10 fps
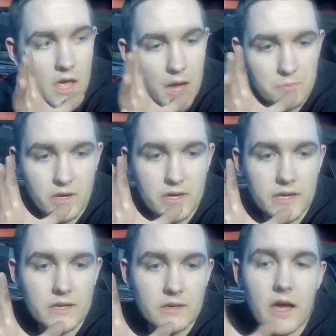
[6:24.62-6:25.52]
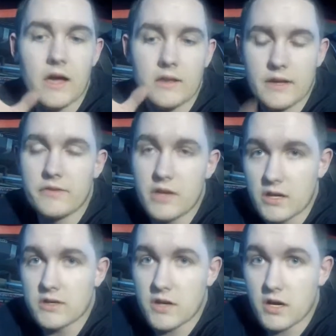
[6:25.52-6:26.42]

I'm running 1100